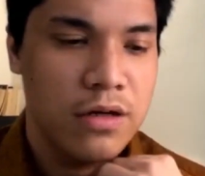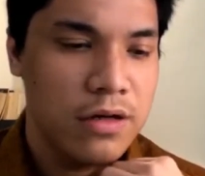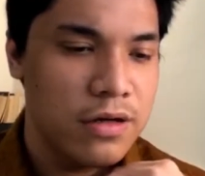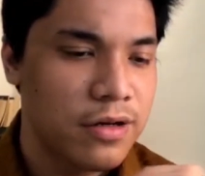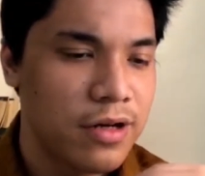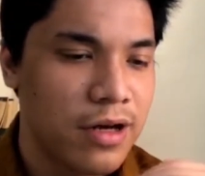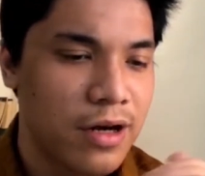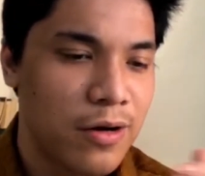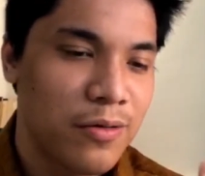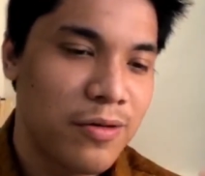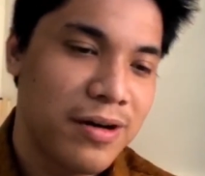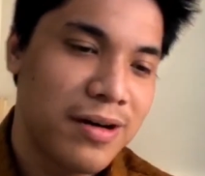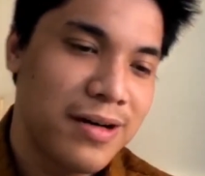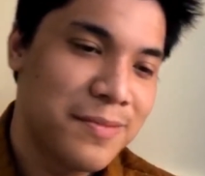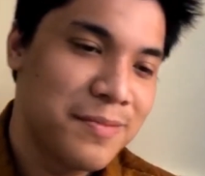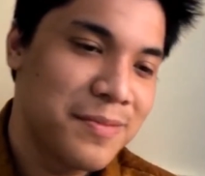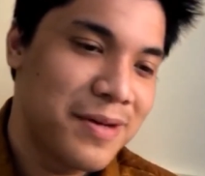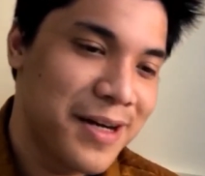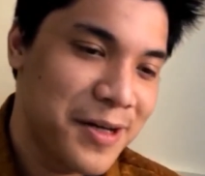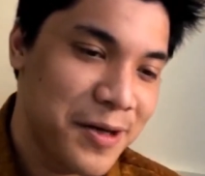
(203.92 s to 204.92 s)
now,
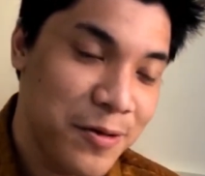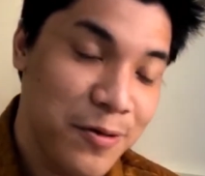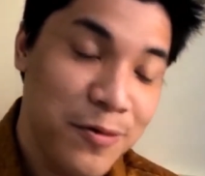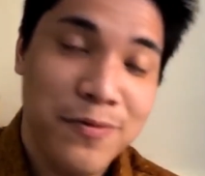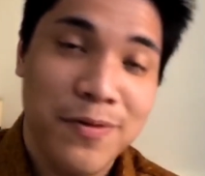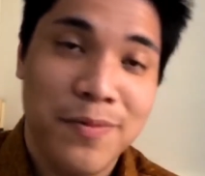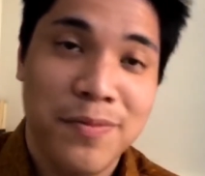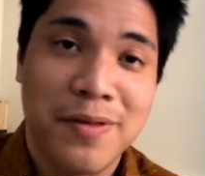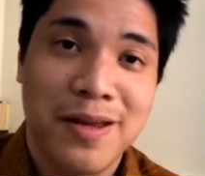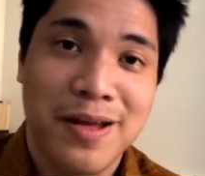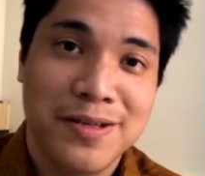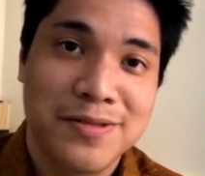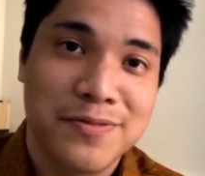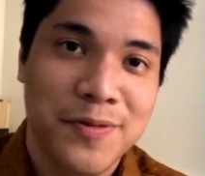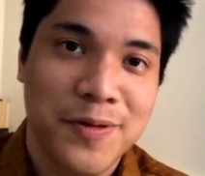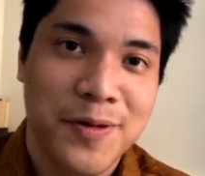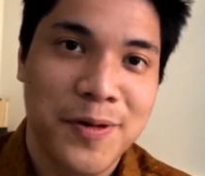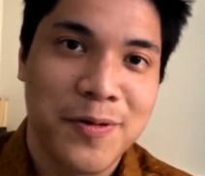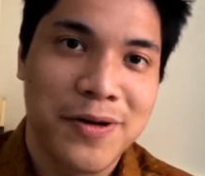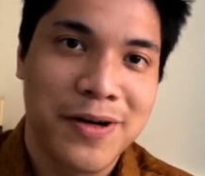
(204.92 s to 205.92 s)
um, I know from the last
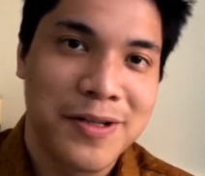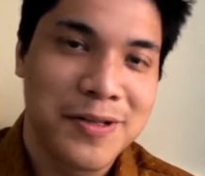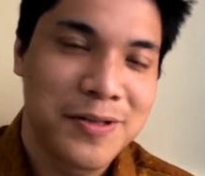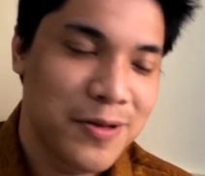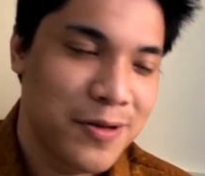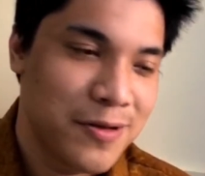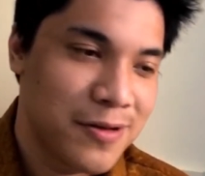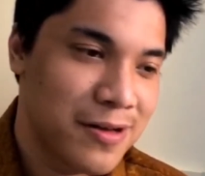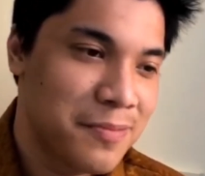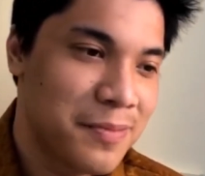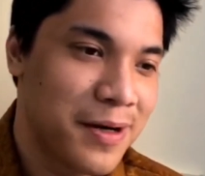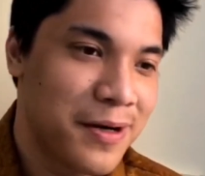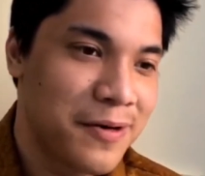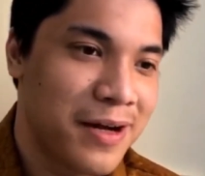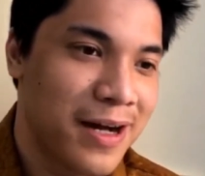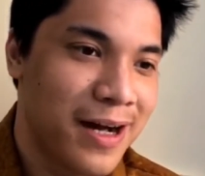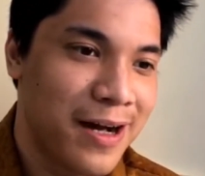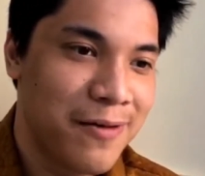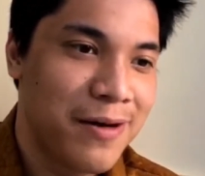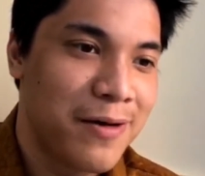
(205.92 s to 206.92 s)
video I talked about
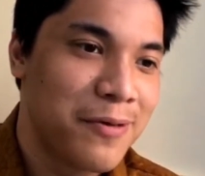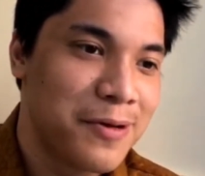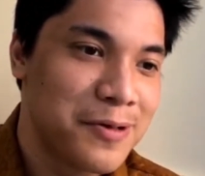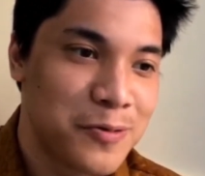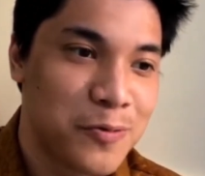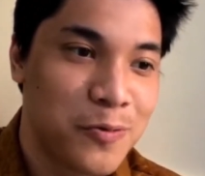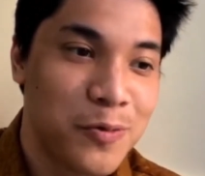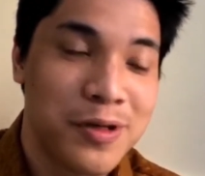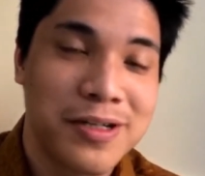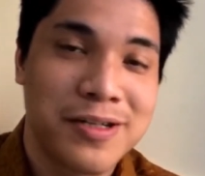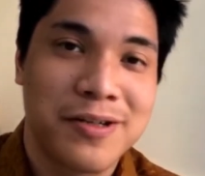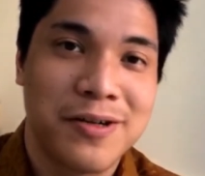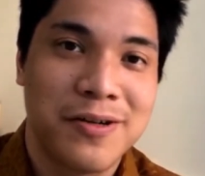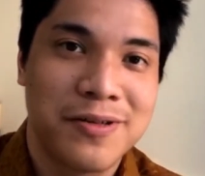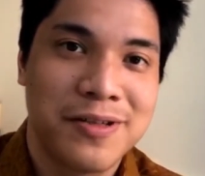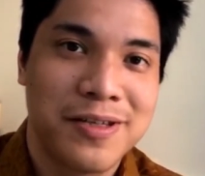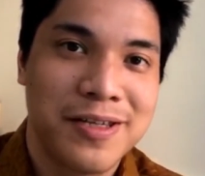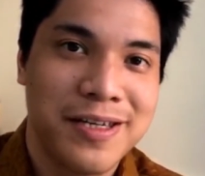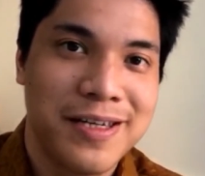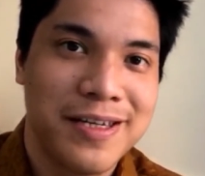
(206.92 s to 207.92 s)
how I want to work on
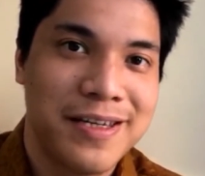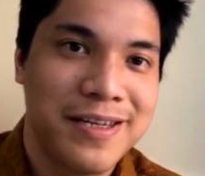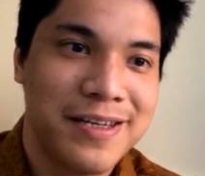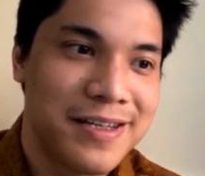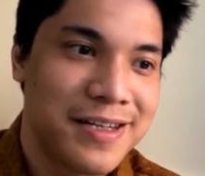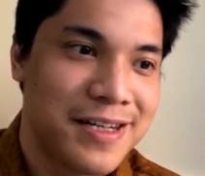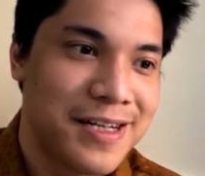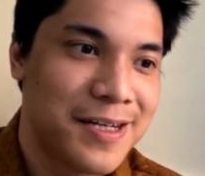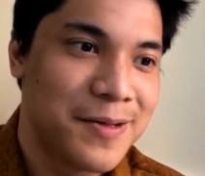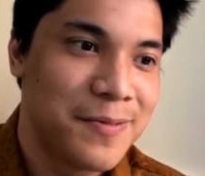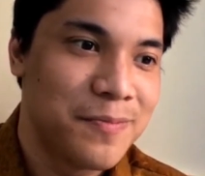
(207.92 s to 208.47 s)
the um,